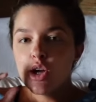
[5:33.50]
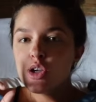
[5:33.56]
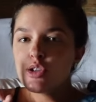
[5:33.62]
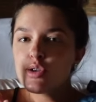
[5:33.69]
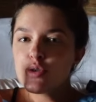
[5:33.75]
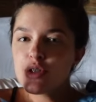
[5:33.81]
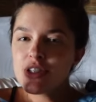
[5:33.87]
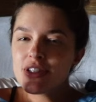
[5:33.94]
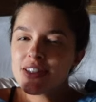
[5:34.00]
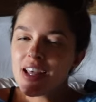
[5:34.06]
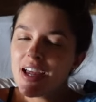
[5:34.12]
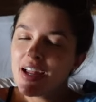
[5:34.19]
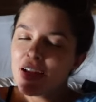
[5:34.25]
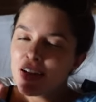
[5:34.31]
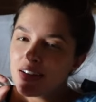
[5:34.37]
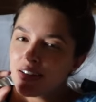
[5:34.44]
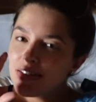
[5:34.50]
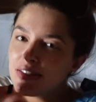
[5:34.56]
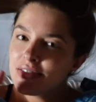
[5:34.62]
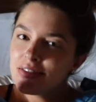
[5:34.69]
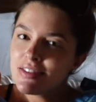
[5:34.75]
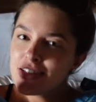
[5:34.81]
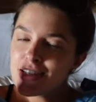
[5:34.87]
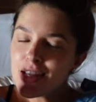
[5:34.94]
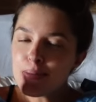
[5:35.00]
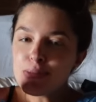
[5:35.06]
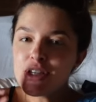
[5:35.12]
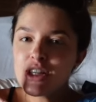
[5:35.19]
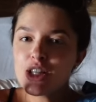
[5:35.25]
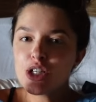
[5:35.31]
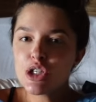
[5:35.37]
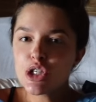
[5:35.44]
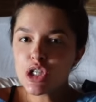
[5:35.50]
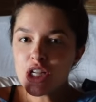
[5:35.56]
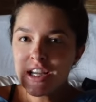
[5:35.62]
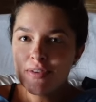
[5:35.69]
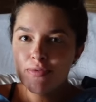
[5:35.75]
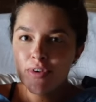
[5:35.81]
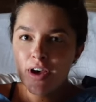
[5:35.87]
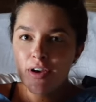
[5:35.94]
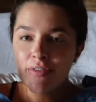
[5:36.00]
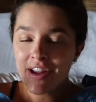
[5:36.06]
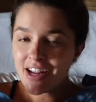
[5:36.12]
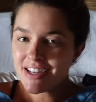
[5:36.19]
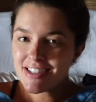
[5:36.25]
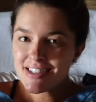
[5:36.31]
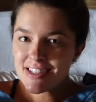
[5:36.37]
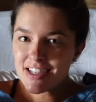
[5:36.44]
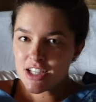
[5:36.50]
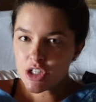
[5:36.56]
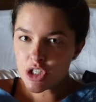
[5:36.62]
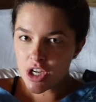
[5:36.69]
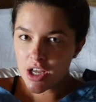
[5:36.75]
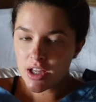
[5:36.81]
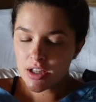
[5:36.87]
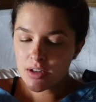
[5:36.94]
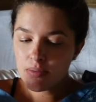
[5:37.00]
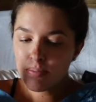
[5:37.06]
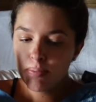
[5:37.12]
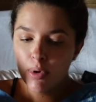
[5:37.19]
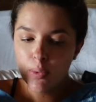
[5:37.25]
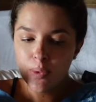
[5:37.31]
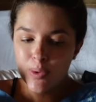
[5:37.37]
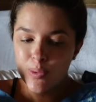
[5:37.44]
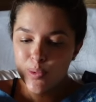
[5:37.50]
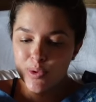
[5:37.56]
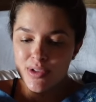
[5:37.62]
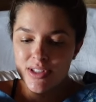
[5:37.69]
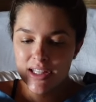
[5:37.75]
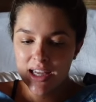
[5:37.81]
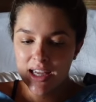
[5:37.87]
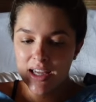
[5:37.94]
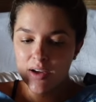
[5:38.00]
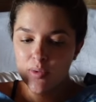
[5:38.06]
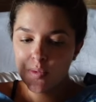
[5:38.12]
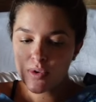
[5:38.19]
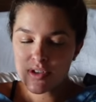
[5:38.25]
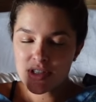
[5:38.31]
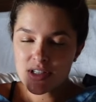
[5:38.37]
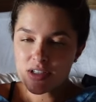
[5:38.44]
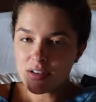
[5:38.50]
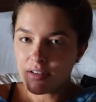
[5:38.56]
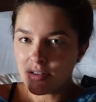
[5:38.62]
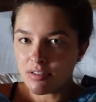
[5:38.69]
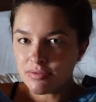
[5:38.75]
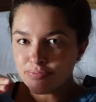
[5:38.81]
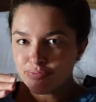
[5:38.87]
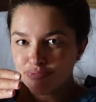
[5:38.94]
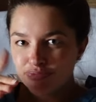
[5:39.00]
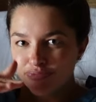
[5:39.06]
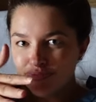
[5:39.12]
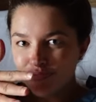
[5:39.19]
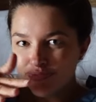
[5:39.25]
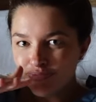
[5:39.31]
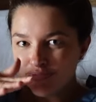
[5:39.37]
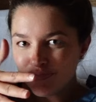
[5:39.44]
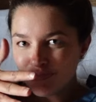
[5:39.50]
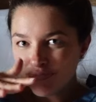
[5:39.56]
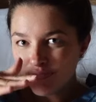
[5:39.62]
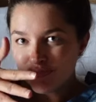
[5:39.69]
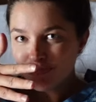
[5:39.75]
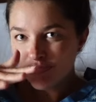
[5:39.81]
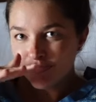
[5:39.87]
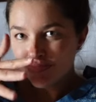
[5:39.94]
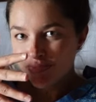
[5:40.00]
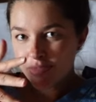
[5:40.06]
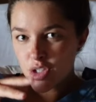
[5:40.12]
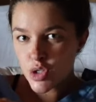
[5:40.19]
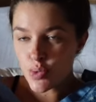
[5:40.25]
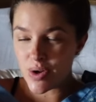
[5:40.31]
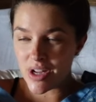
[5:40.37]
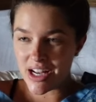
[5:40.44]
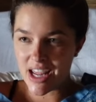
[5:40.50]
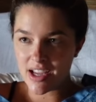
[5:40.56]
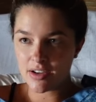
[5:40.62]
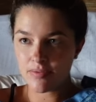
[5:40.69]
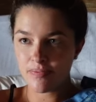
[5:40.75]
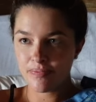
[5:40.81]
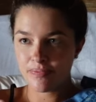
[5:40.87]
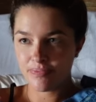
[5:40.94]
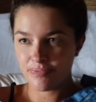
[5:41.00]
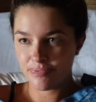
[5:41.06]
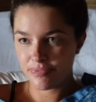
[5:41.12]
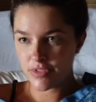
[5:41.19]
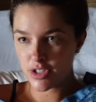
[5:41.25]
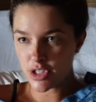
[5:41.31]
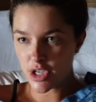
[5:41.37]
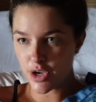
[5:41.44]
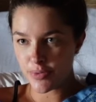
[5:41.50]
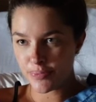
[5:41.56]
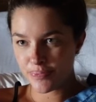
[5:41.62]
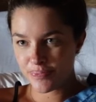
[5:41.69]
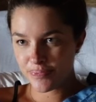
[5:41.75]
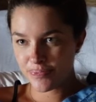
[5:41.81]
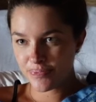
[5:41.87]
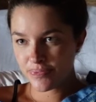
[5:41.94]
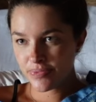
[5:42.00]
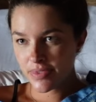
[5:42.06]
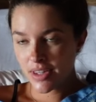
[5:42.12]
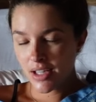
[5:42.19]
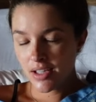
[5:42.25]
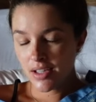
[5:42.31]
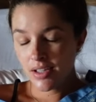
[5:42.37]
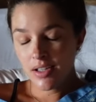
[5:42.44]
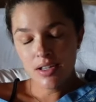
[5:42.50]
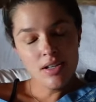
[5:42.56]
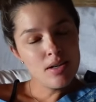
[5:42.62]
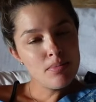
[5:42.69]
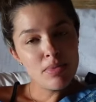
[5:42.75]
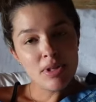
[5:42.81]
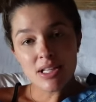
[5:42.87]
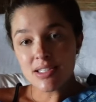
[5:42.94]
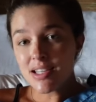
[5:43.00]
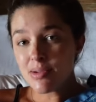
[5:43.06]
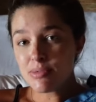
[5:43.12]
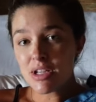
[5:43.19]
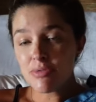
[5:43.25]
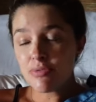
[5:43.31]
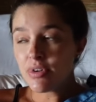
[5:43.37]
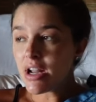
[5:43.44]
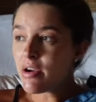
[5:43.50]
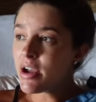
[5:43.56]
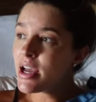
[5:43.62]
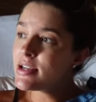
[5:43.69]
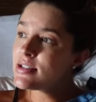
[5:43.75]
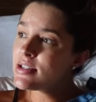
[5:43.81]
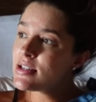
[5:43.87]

So she's like, it's up to the chief of anesthesia, but we will see. We're still tweening. So that's the update for now, guys.